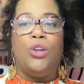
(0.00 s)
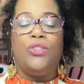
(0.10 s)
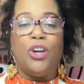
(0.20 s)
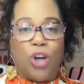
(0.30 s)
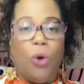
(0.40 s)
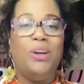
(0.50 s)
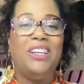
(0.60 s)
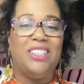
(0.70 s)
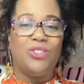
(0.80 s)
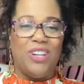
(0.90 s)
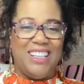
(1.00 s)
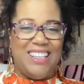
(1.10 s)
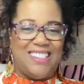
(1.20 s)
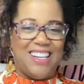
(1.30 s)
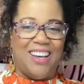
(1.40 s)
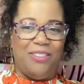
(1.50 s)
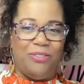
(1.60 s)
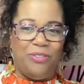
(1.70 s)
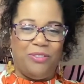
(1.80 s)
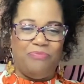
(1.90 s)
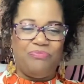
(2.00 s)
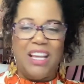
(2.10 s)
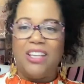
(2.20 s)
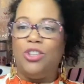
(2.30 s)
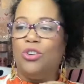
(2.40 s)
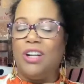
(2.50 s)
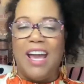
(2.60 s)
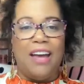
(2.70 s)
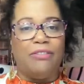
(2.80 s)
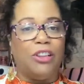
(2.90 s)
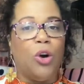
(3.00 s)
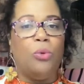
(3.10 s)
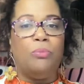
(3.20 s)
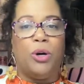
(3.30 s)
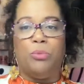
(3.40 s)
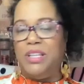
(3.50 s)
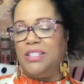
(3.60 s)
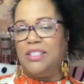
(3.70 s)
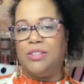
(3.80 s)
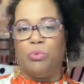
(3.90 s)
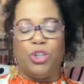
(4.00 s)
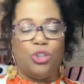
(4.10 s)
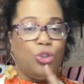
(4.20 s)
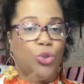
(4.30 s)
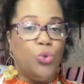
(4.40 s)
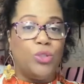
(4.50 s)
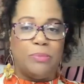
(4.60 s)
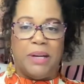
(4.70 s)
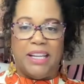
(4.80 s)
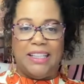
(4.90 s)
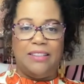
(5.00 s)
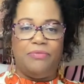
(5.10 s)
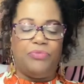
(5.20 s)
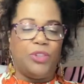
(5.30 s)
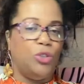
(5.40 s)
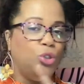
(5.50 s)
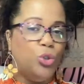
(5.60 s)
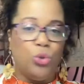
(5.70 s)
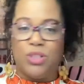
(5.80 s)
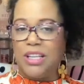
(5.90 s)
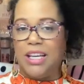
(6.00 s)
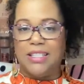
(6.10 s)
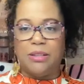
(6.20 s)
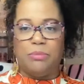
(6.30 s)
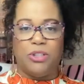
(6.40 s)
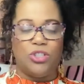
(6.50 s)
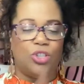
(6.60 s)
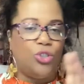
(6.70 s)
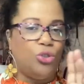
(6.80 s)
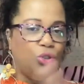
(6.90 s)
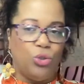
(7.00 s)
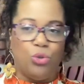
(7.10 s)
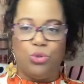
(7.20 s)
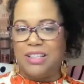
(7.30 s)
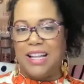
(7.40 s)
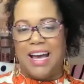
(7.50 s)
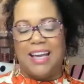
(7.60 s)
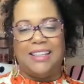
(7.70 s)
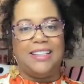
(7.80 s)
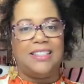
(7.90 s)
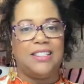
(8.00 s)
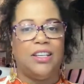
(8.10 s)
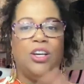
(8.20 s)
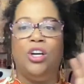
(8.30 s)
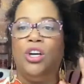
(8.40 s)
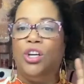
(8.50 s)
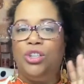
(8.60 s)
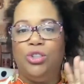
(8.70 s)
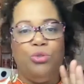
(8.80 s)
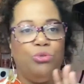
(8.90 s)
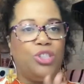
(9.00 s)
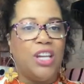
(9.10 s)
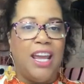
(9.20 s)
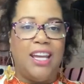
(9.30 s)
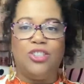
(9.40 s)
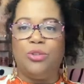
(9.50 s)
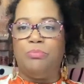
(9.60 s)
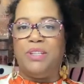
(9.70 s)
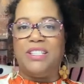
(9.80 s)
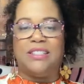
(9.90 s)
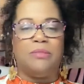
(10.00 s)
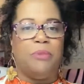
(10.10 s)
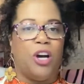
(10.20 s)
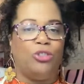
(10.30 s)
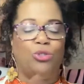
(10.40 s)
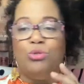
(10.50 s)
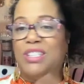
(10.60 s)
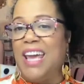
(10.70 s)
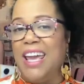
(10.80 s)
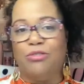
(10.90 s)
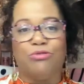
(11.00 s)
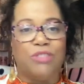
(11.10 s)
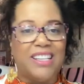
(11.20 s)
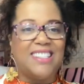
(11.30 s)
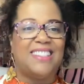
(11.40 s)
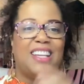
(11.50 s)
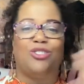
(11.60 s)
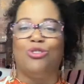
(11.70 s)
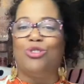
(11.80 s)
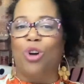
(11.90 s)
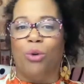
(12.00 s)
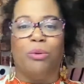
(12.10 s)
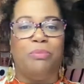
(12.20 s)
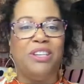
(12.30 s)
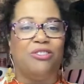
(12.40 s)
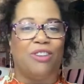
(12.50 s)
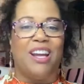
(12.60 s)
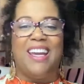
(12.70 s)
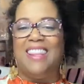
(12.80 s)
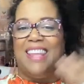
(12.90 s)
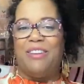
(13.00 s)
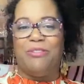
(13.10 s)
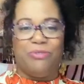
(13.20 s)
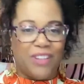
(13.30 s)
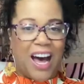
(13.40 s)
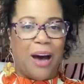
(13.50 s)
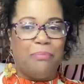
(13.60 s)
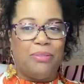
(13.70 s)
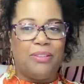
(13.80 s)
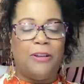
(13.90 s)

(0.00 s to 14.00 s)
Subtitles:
the going is going to get tough. You're going to have low moments where you lose money, you lose customers, you lose clients, you change your business model, you take risks that you thought would be great and they flop.